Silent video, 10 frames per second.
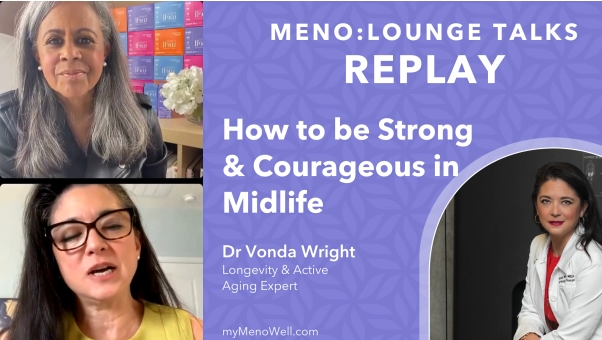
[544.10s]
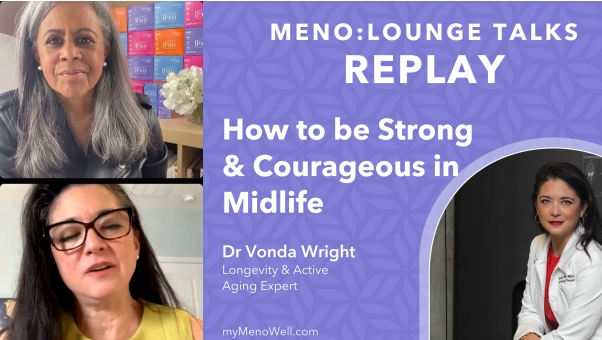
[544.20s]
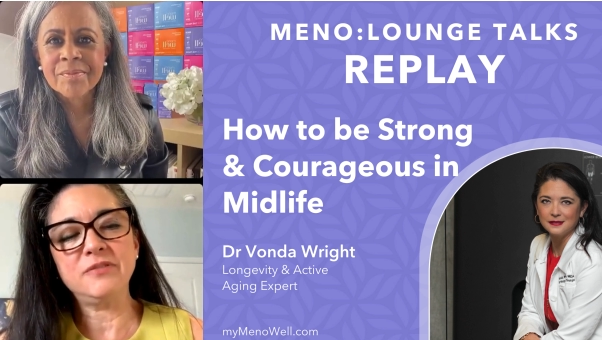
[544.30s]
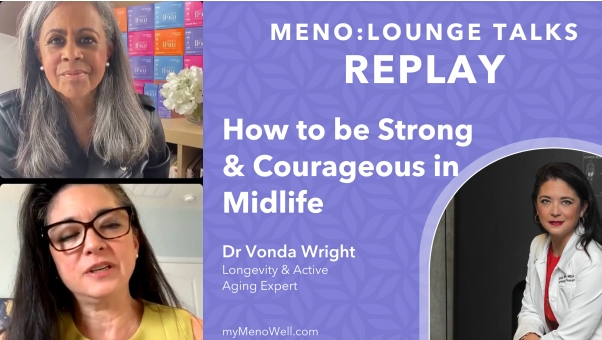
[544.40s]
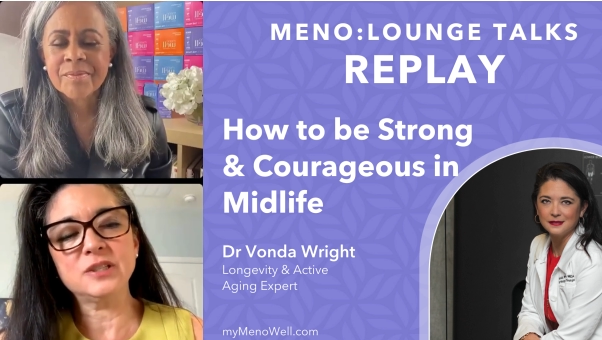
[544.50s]

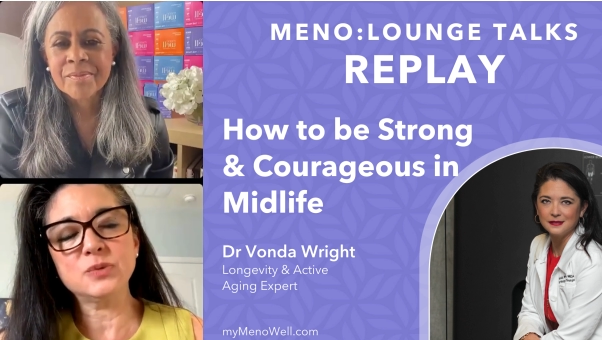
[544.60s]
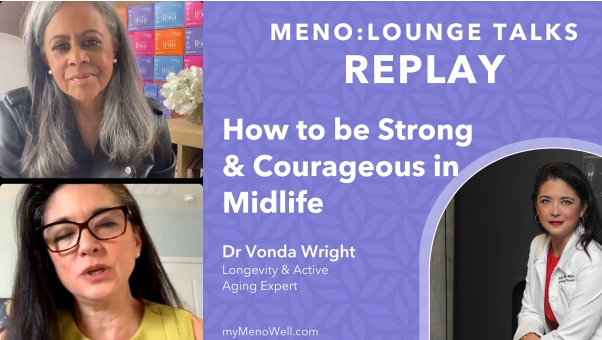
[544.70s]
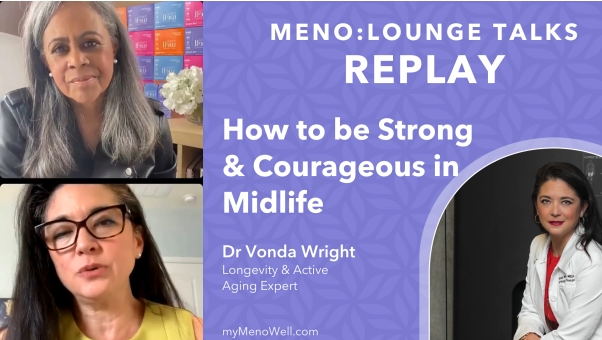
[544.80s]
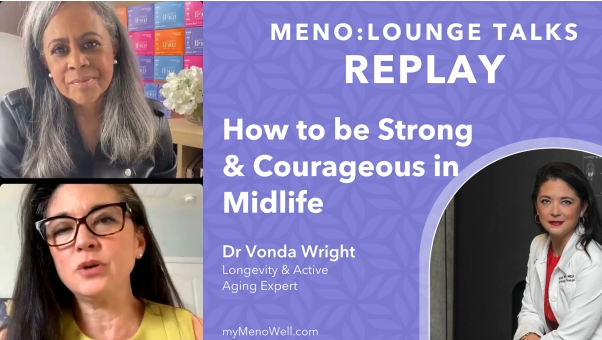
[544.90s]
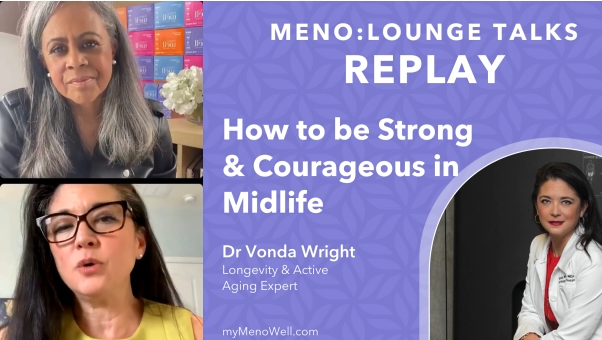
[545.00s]
Speaker 1: confidence.
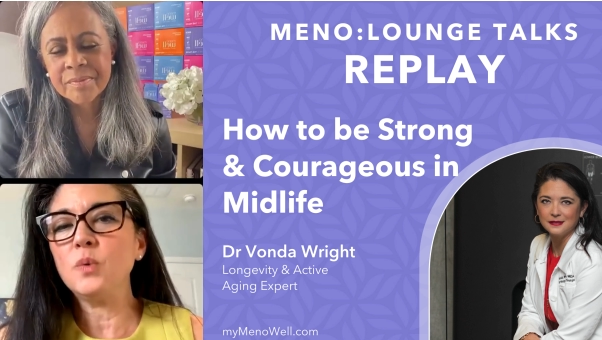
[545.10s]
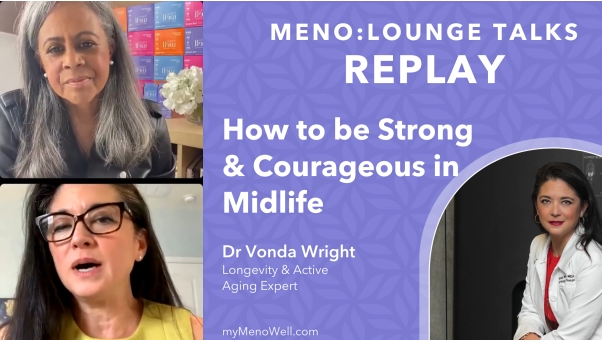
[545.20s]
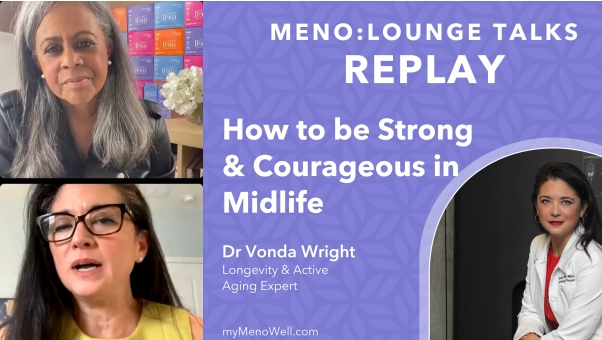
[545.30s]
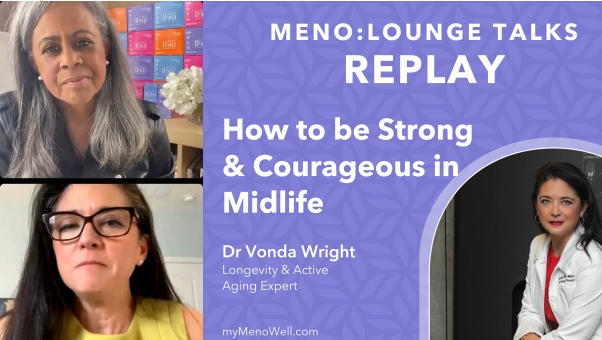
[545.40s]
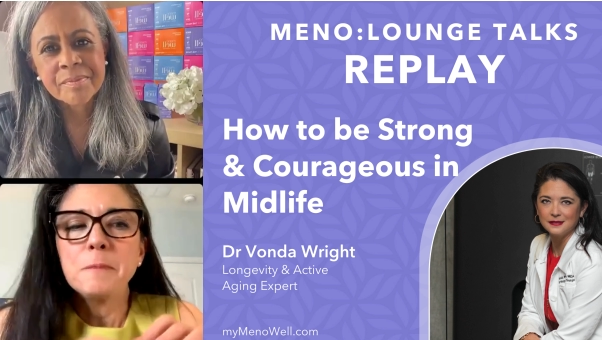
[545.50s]
Well, you know
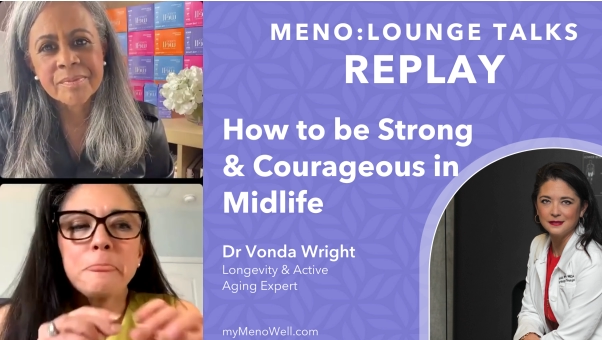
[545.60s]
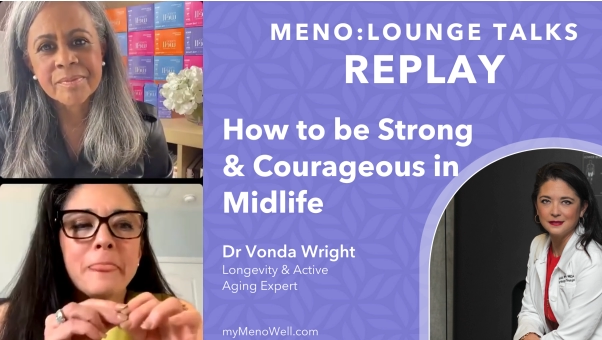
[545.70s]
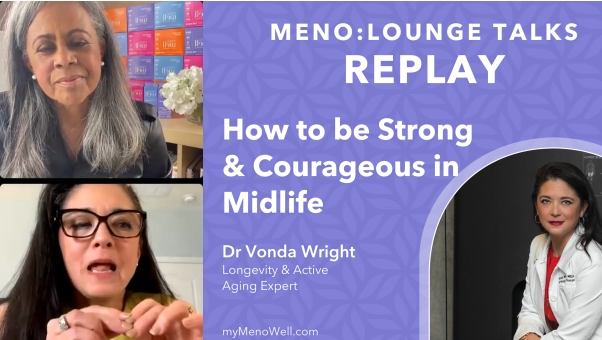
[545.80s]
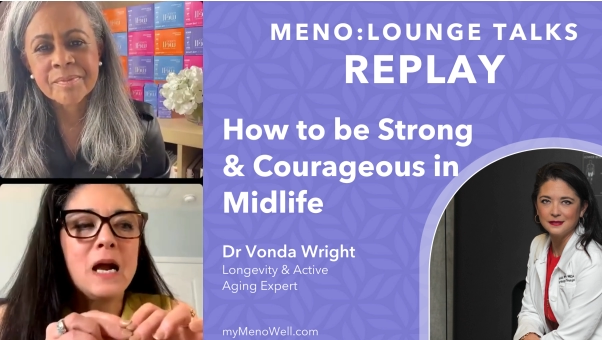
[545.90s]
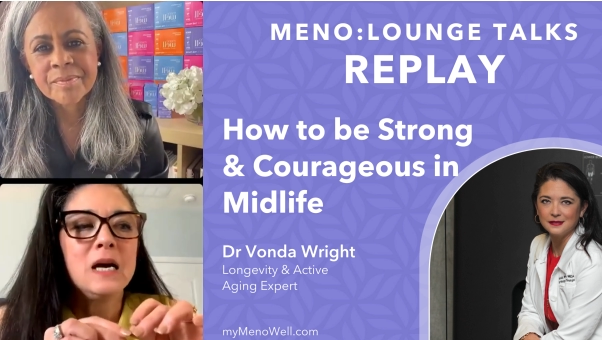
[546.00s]
what?
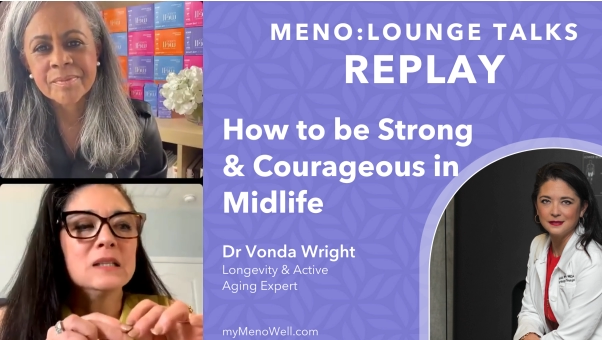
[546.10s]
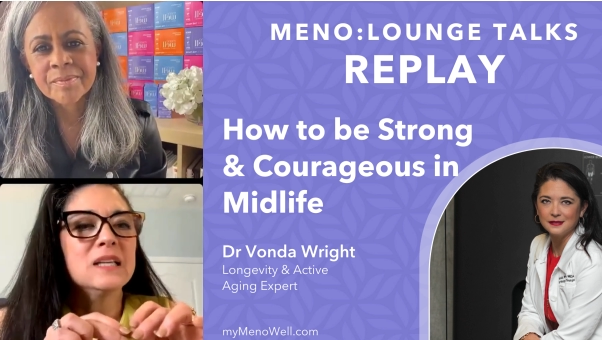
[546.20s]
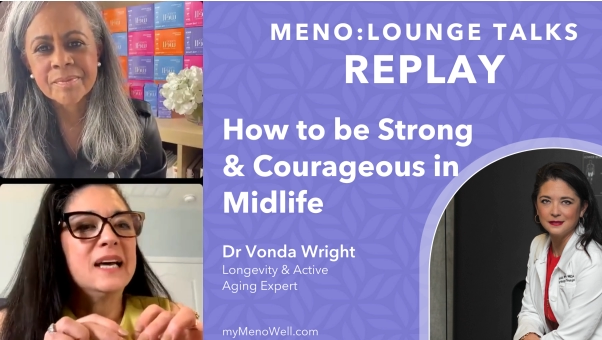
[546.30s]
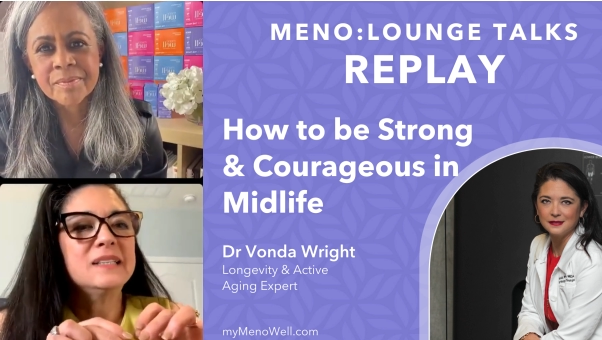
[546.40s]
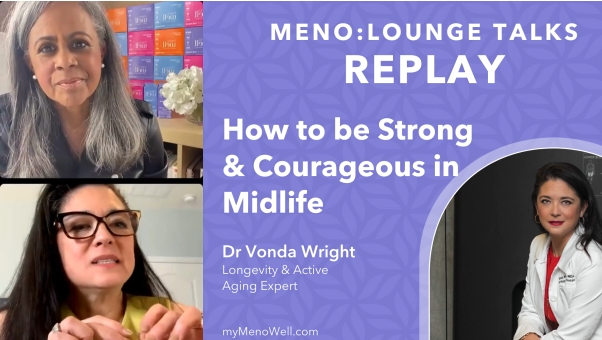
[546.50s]

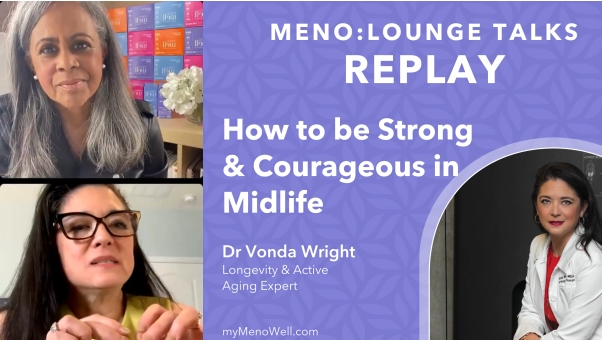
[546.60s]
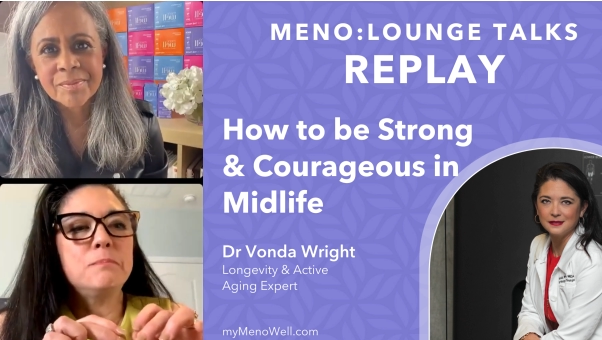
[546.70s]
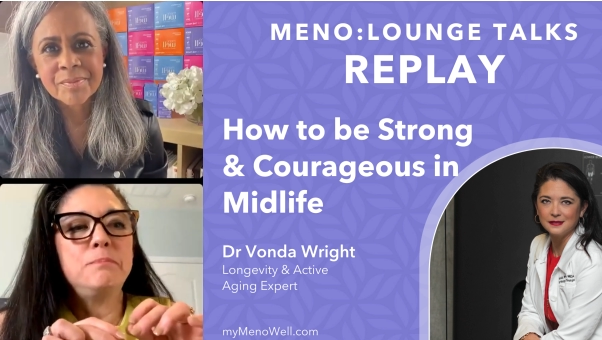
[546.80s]
let's